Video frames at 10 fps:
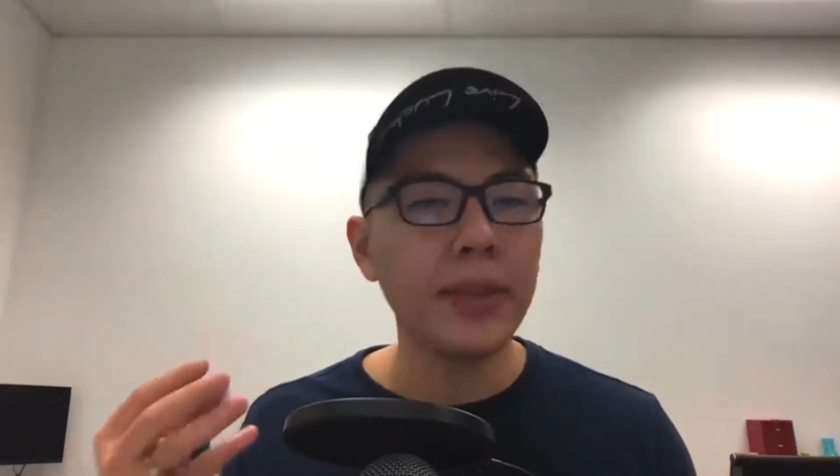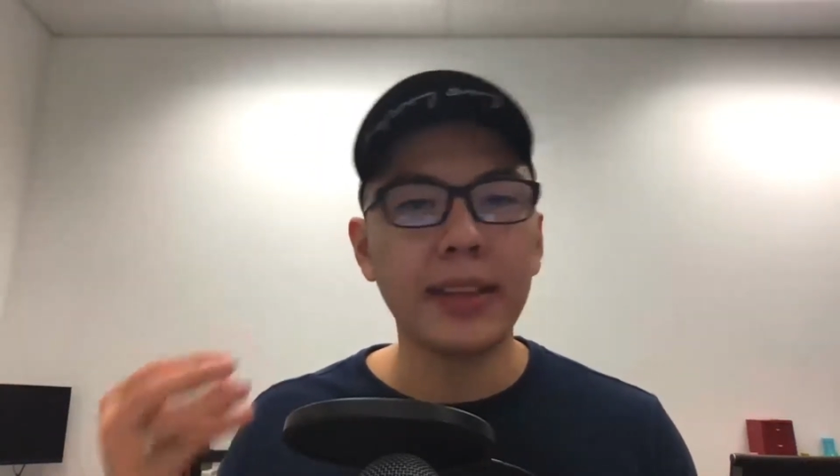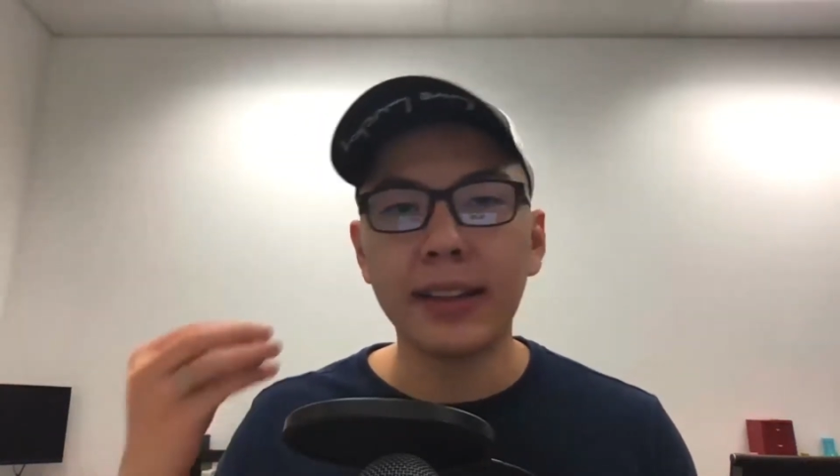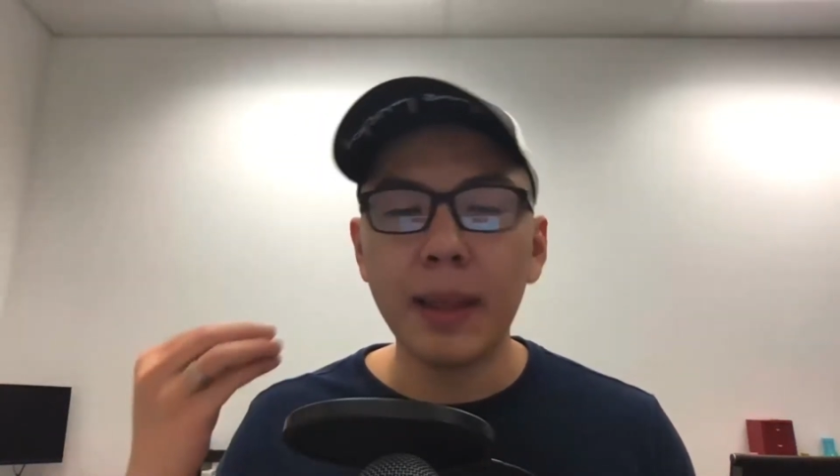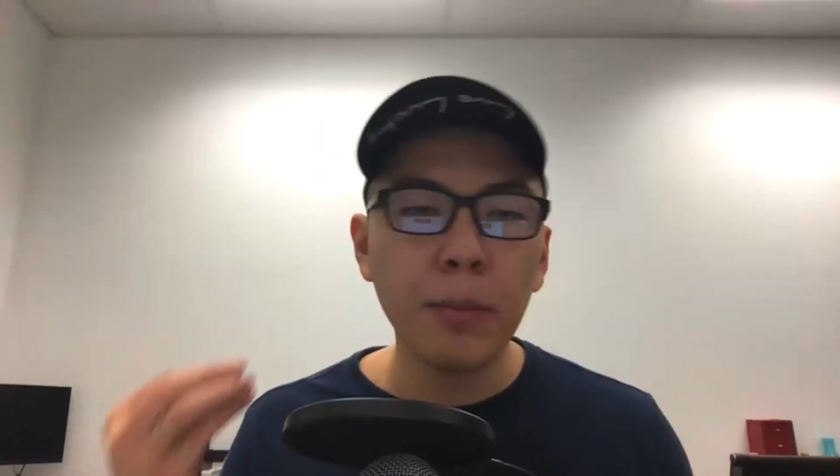It's
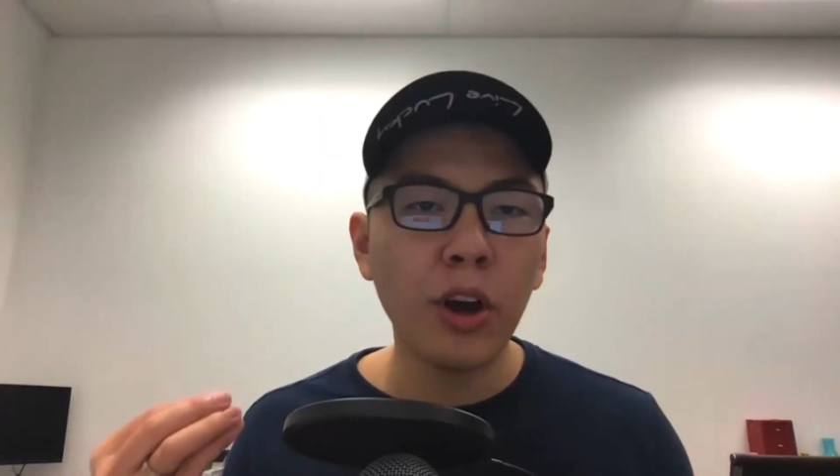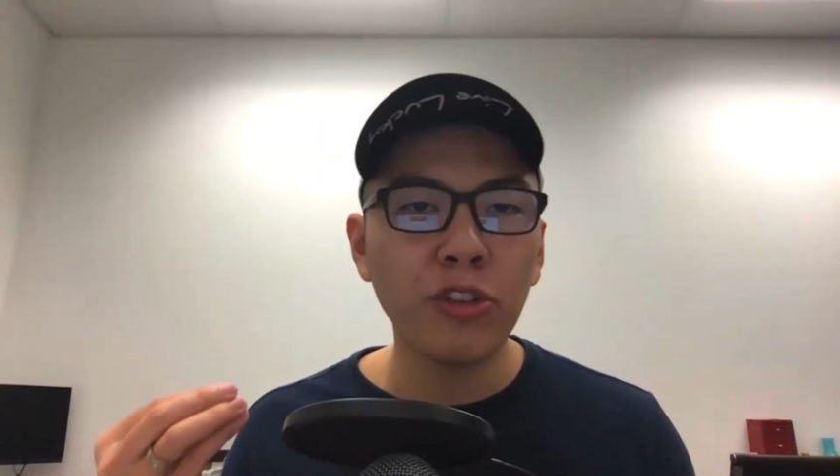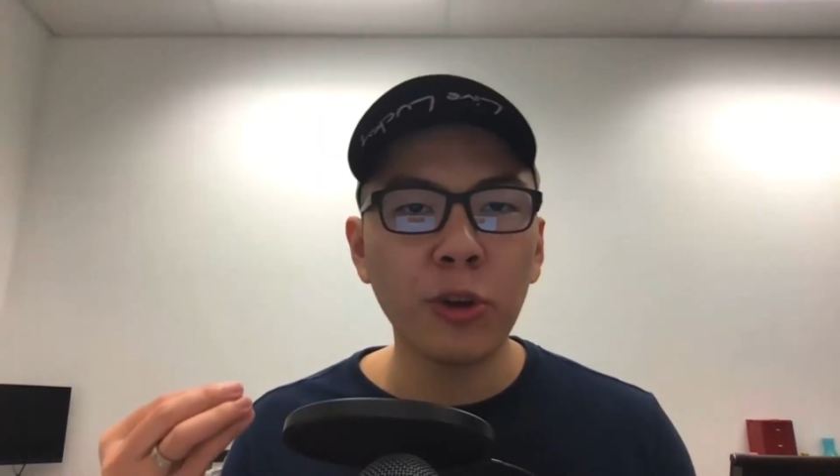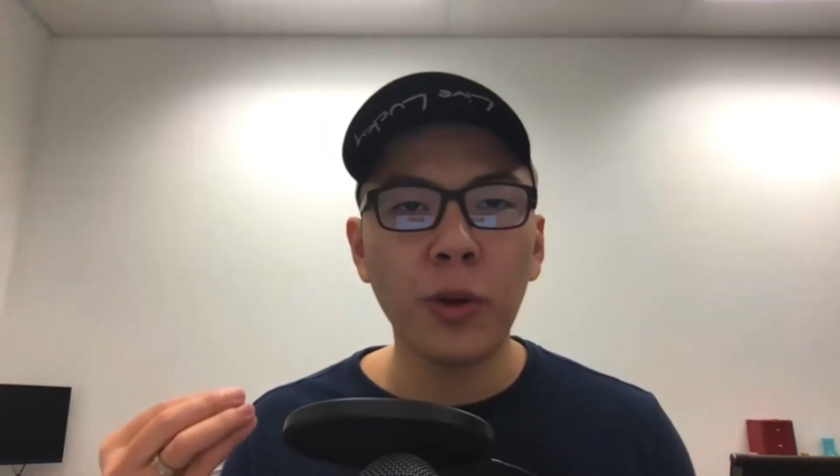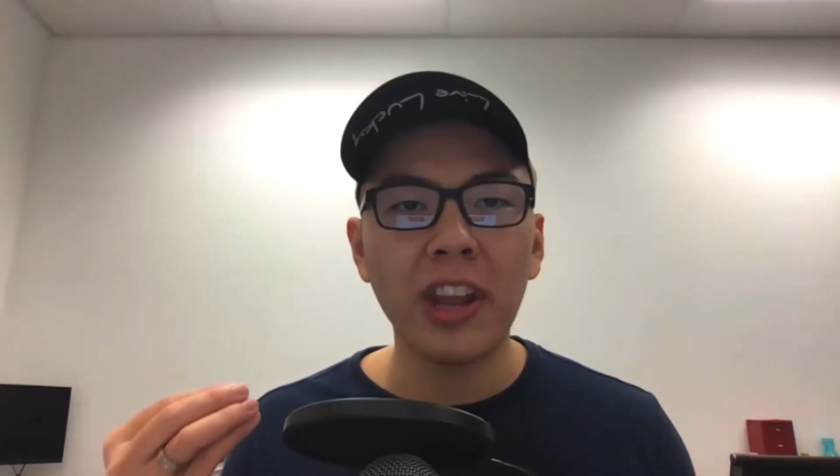the same
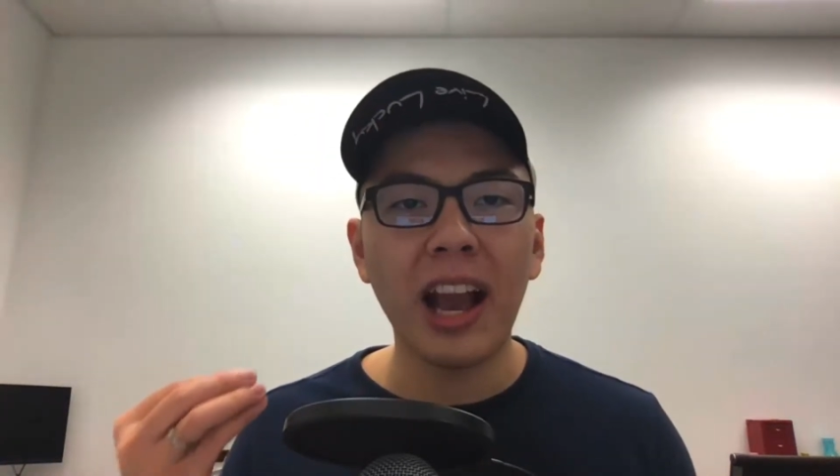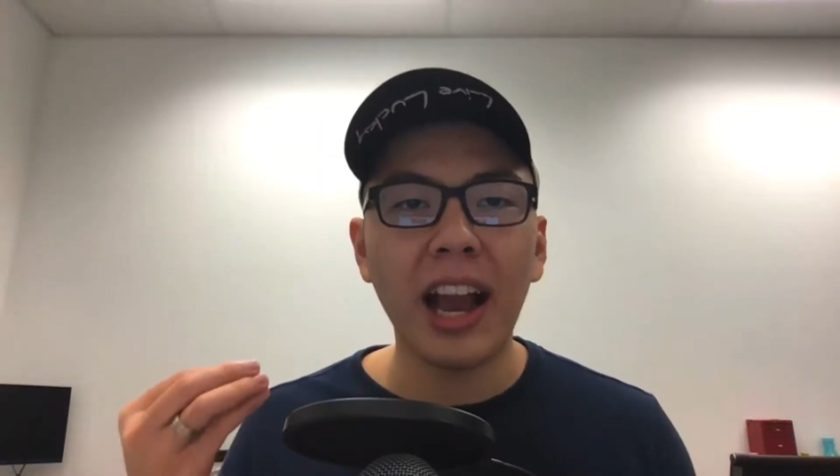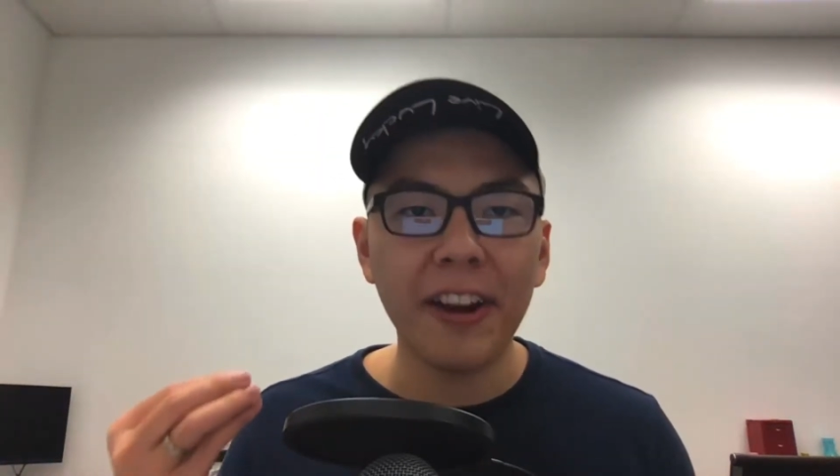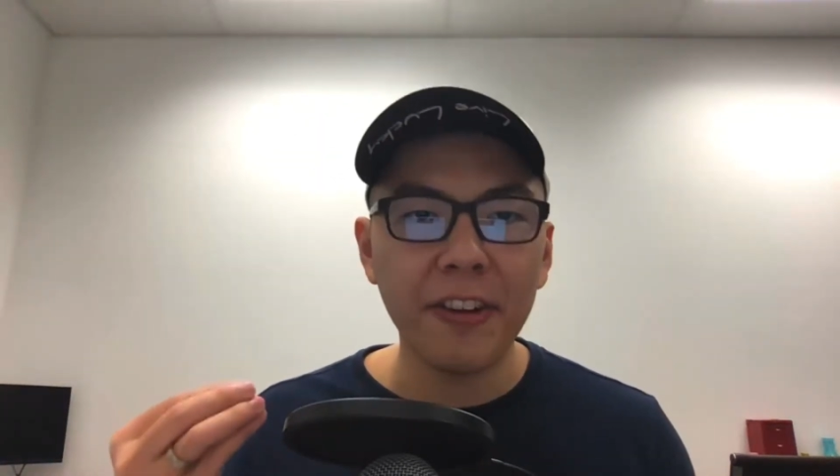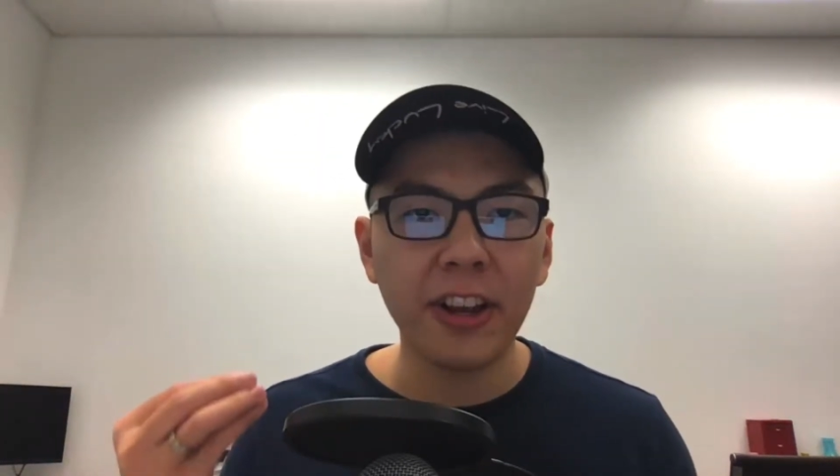logic when you're
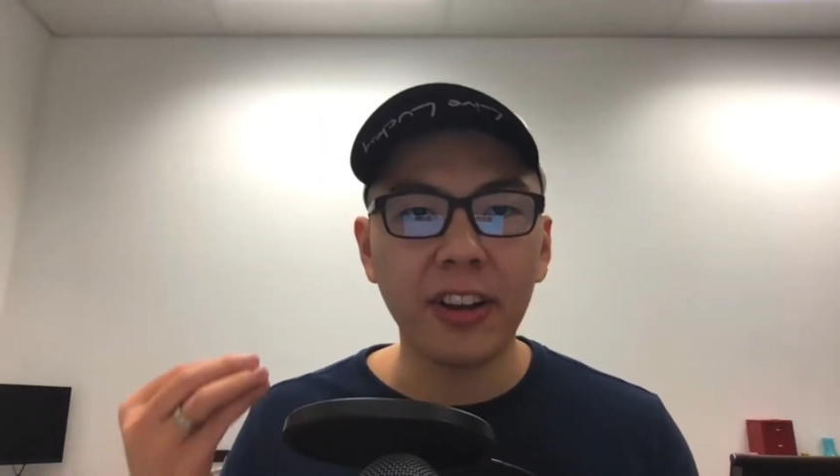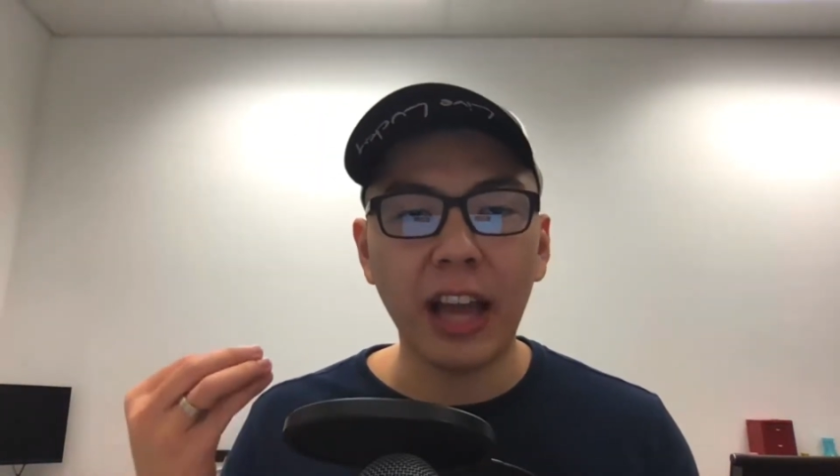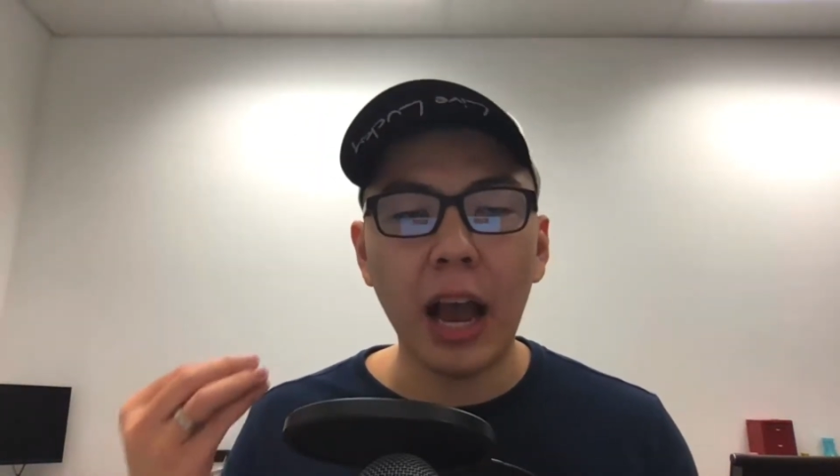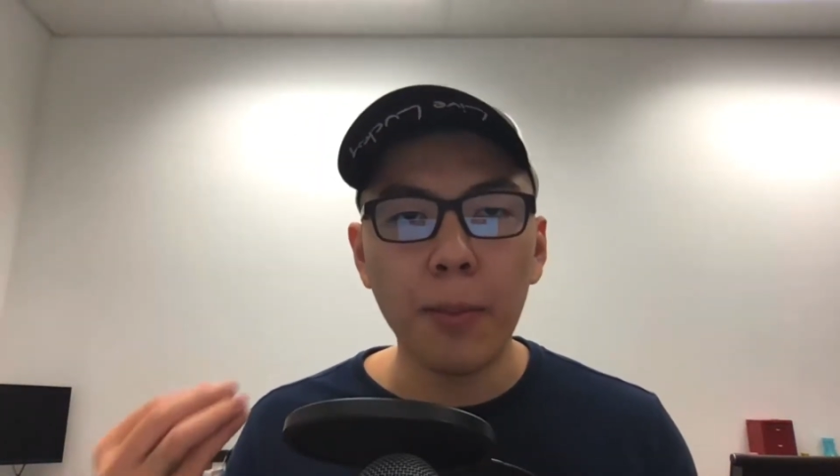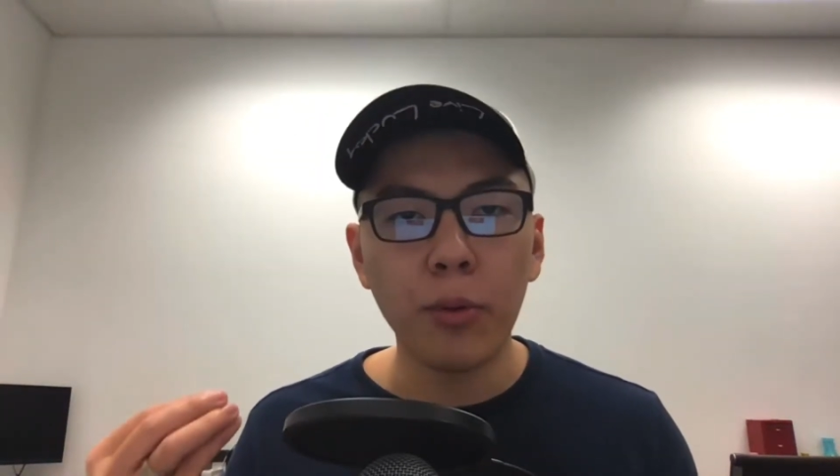hiring on
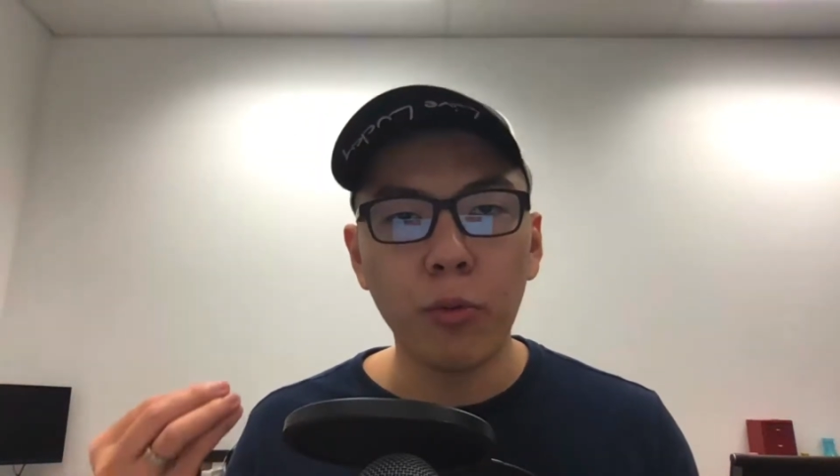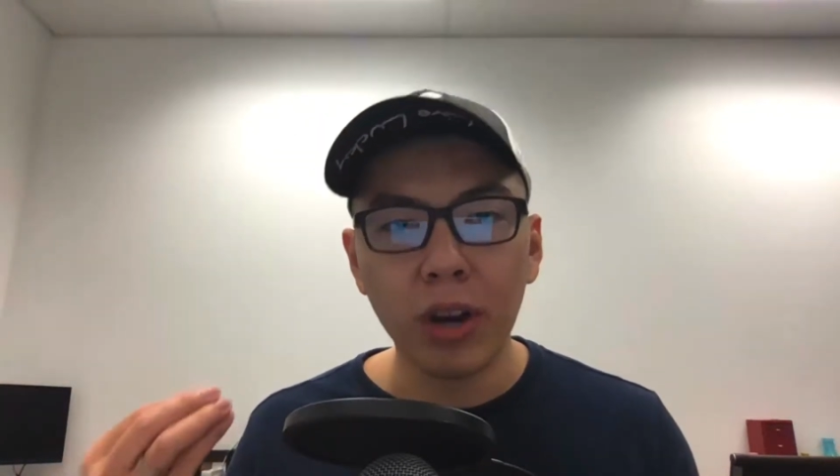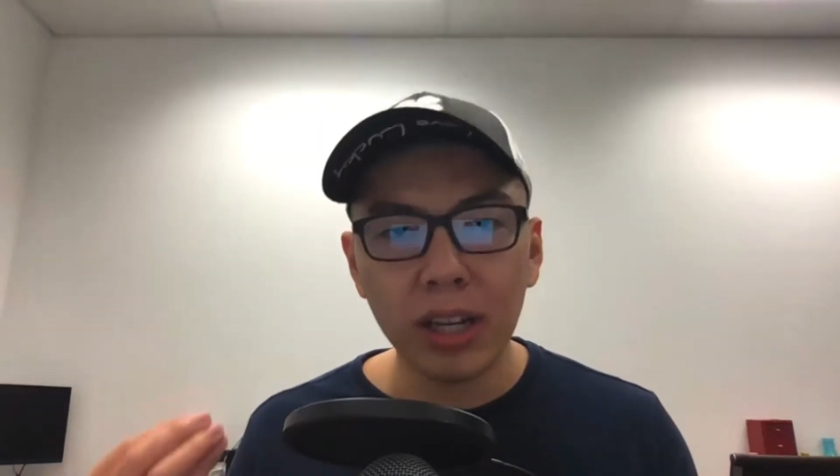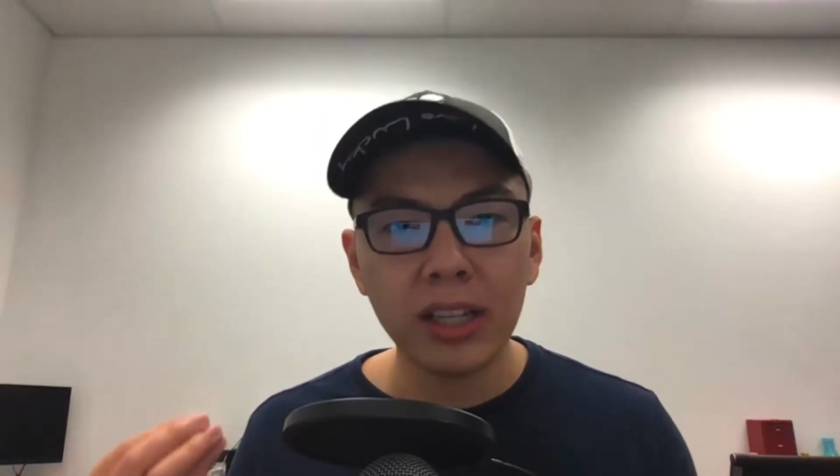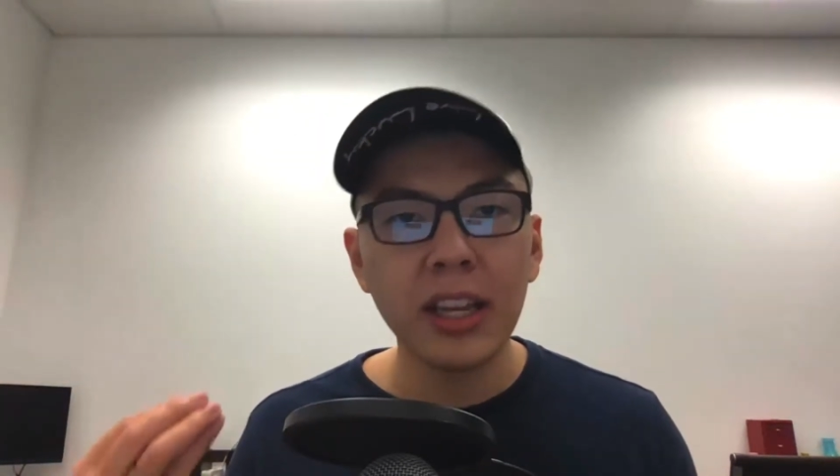
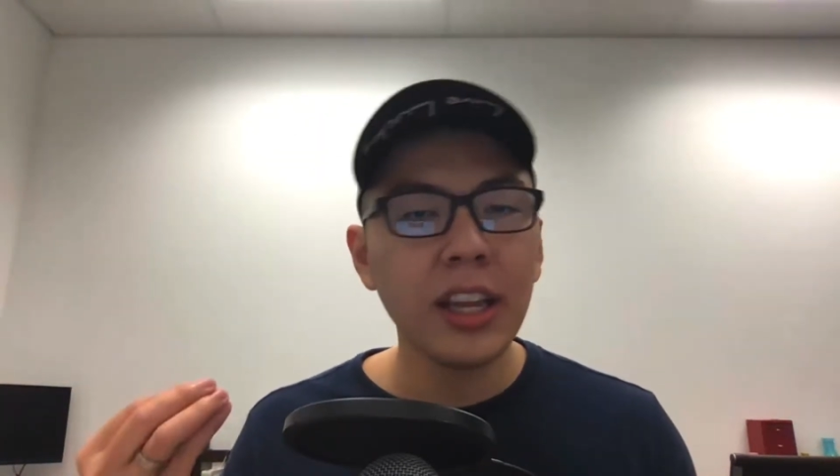UpWork.